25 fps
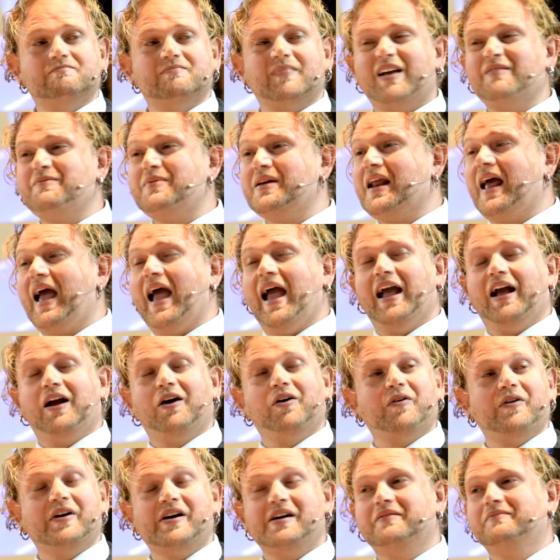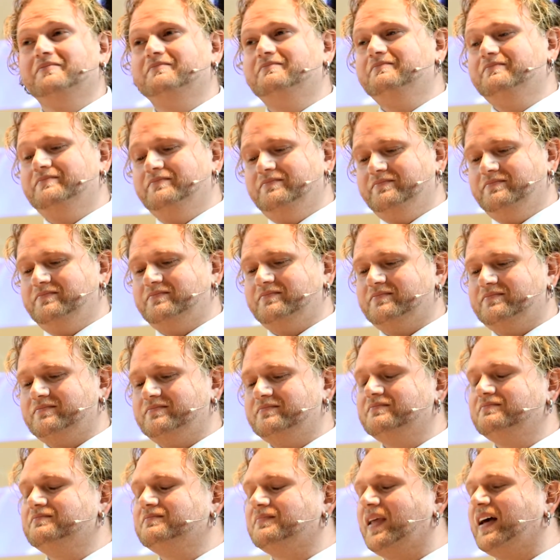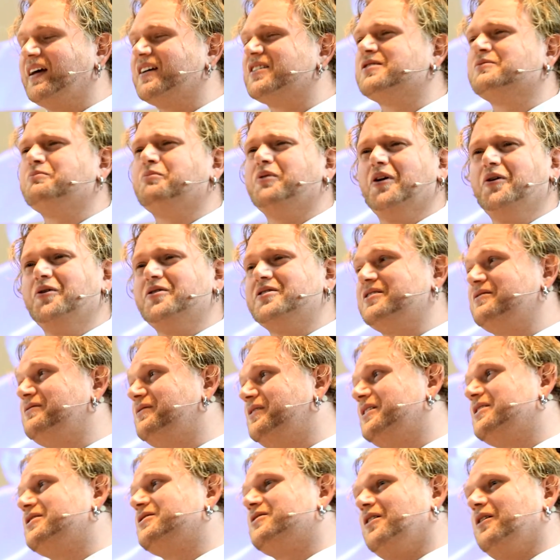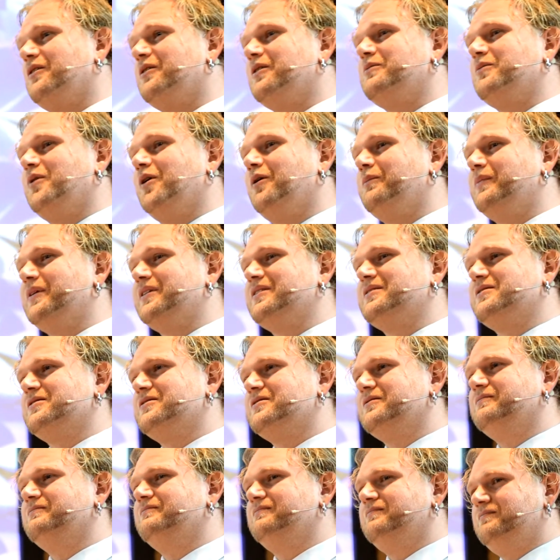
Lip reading: I've been angry, explosively so in moments.